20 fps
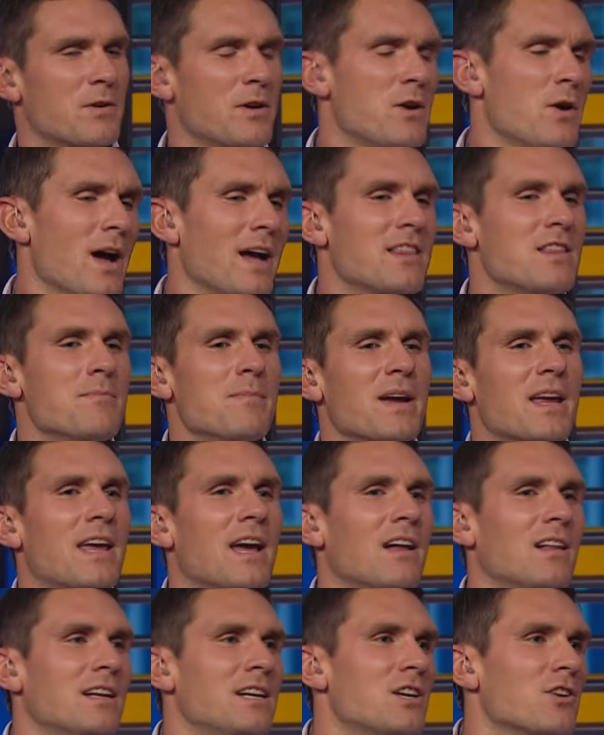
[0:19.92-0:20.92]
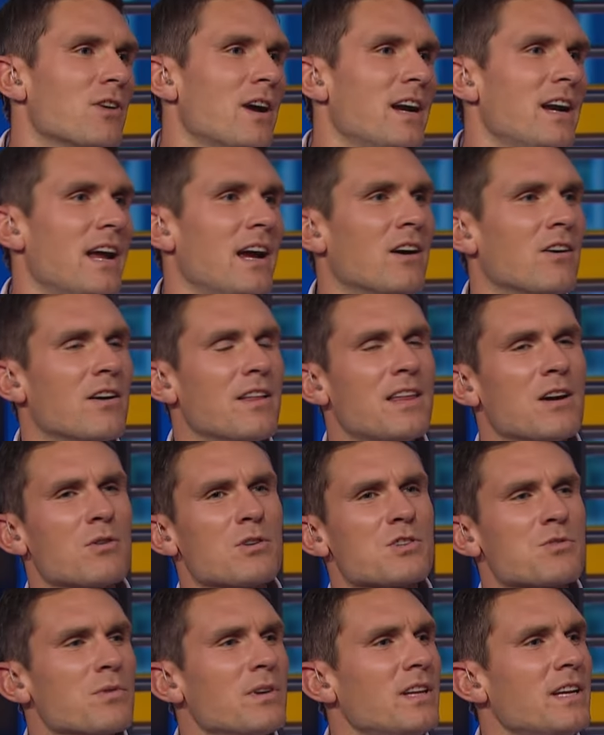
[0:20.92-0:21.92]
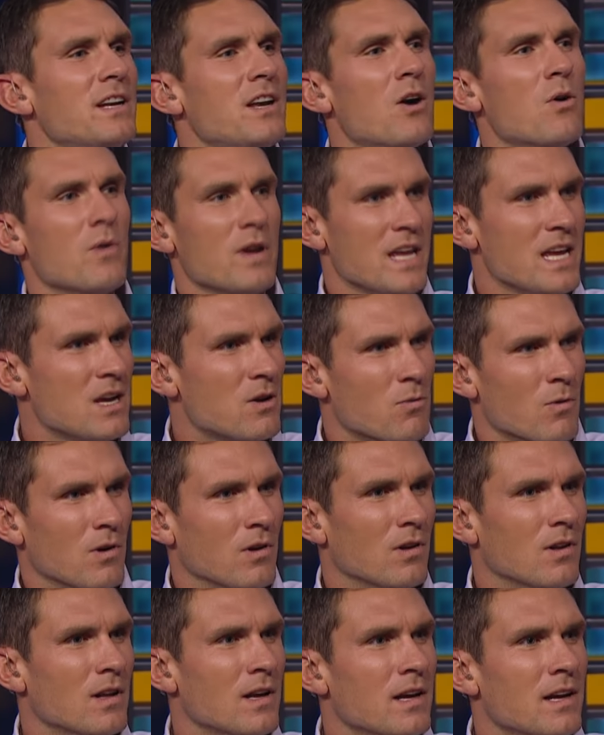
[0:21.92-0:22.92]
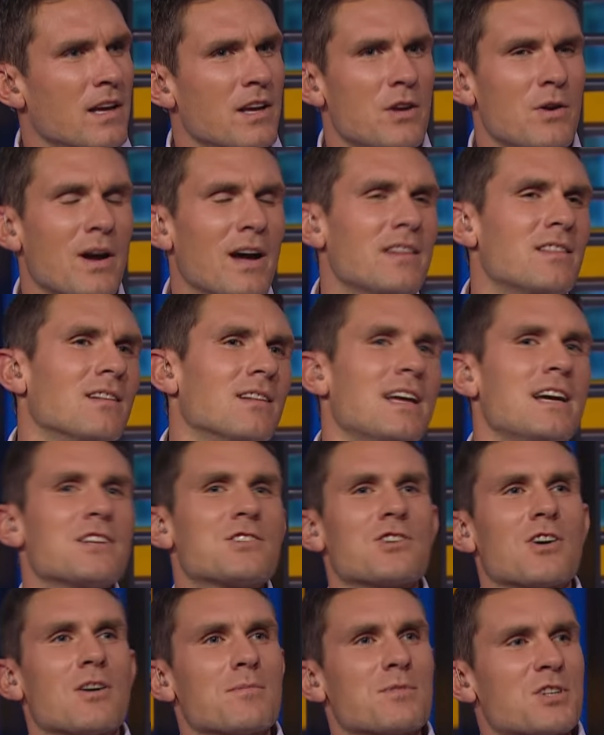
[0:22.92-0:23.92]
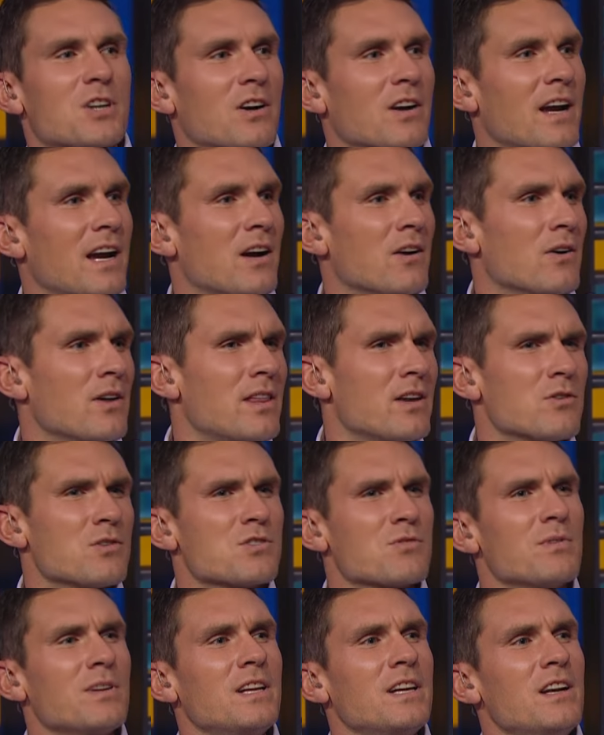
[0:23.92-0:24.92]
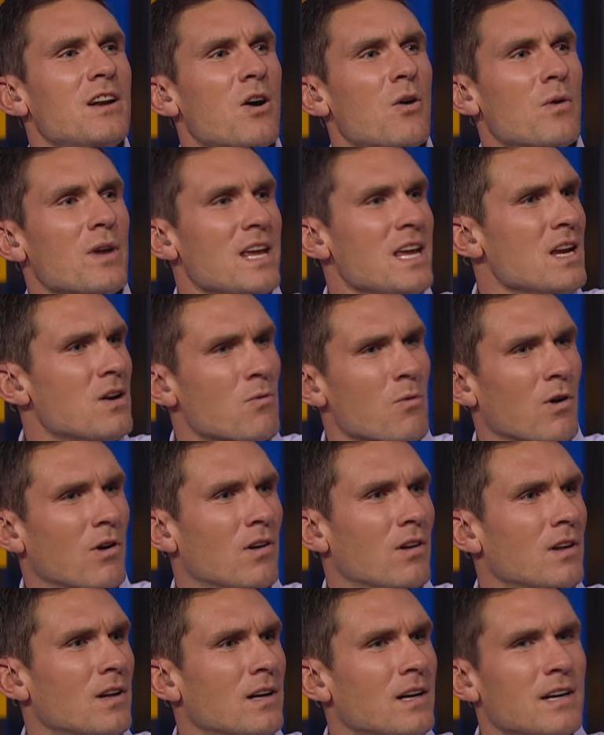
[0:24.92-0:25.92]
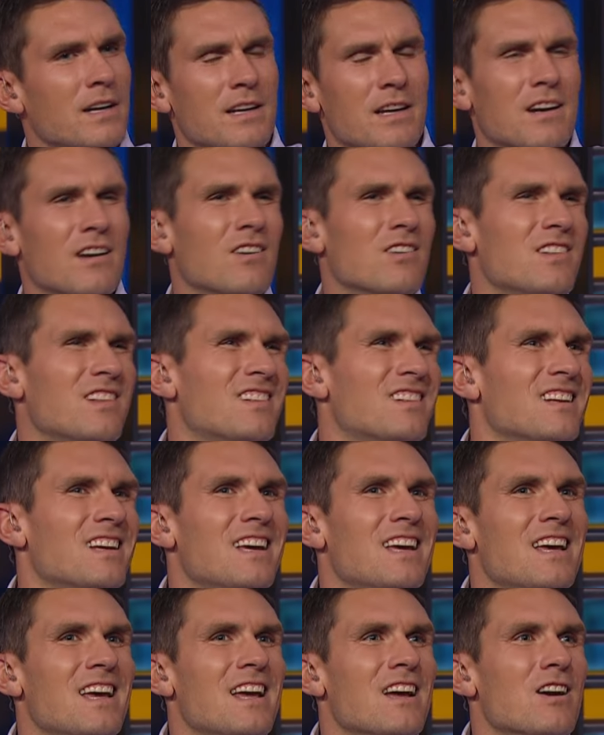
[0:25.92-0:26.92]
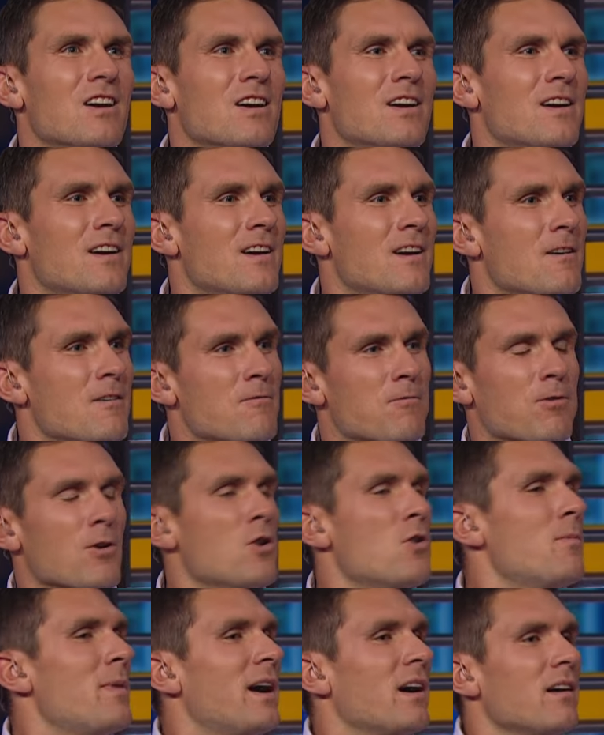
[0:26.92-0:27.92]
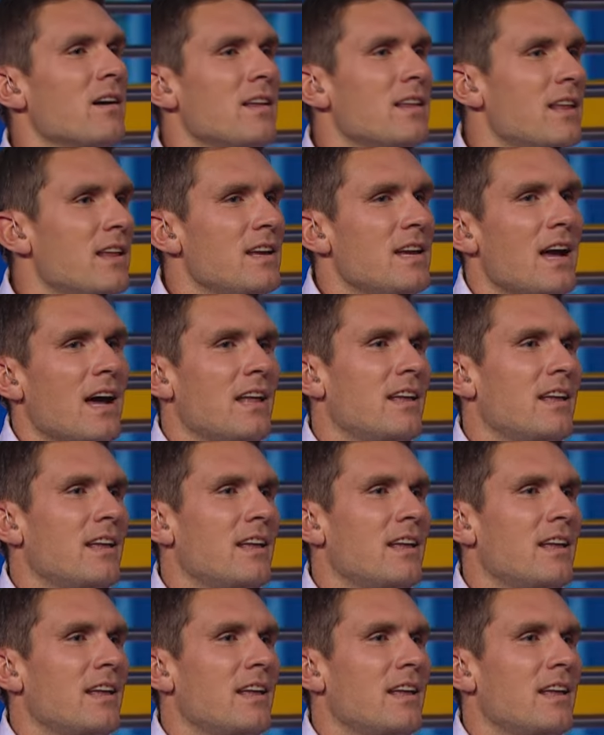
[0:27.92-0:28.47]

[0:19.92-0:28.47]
you had the Miguel Indurain era, there was really no equal. You had the Lance Armstrong era, there was really no equal. You know, Froome. Froome era, yeah,